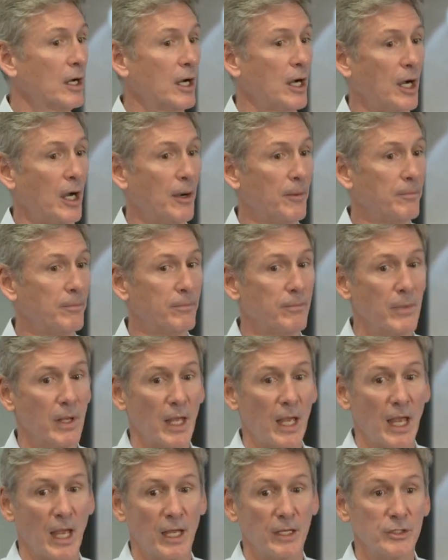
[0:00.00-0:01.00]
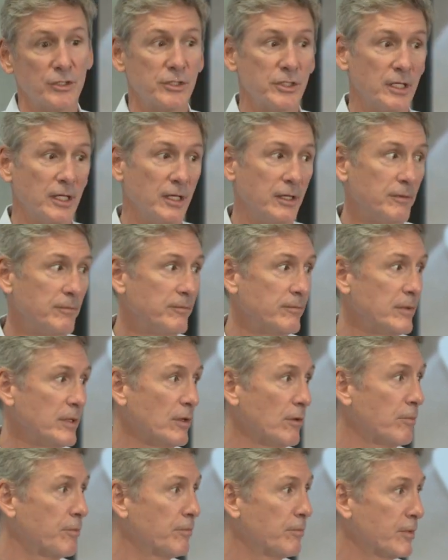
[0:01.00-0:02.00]
Um, and she,
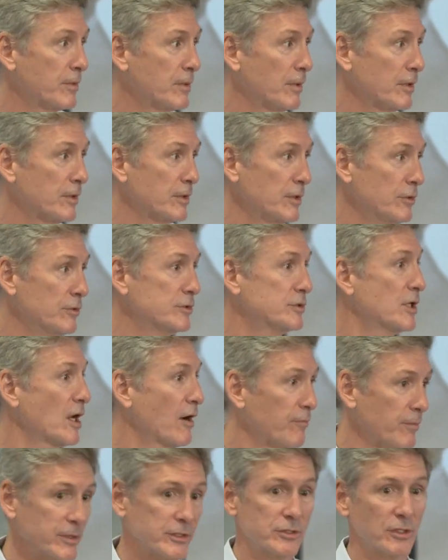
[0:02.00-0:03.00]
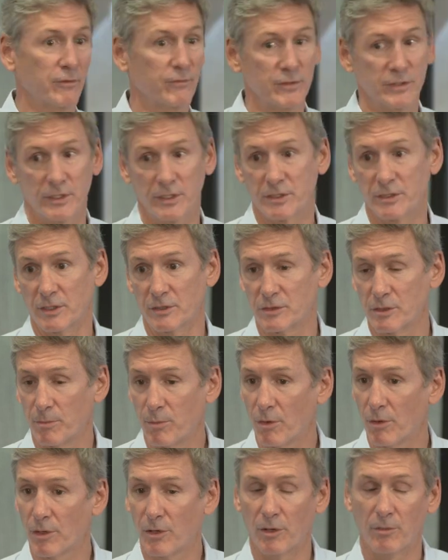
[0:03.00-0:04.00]
you know, used government services to
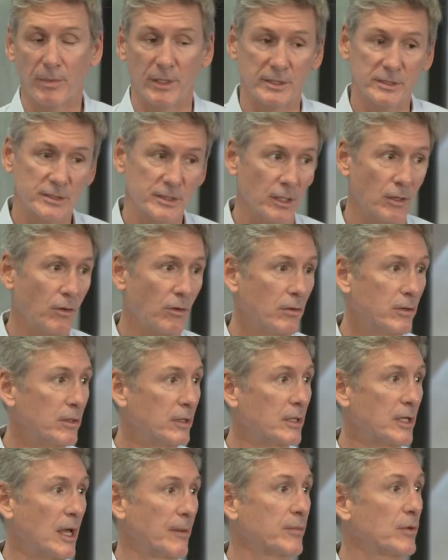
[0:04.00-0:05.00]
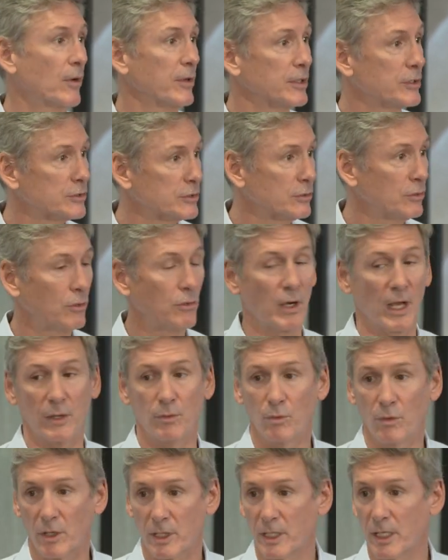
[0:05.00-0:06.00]
support her, but still kept going to school
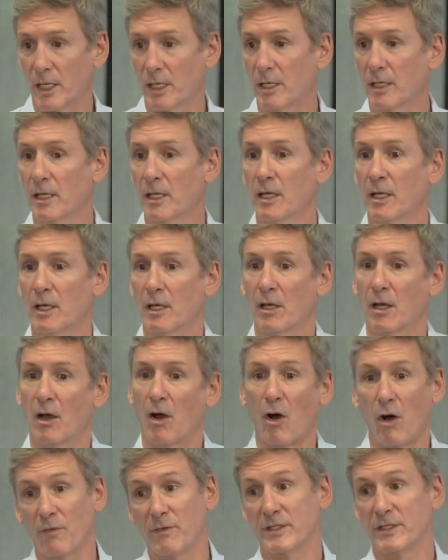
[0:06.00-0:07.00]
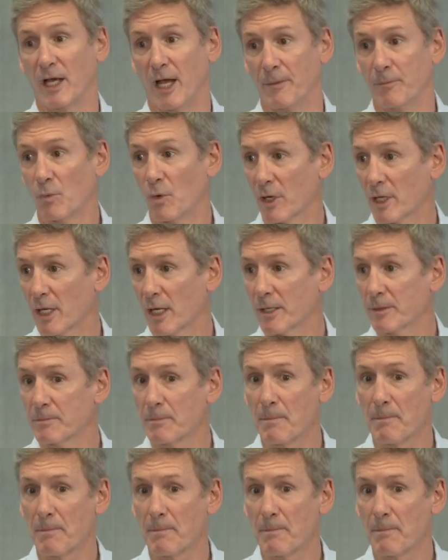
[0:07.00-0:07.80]
and working all the time, working.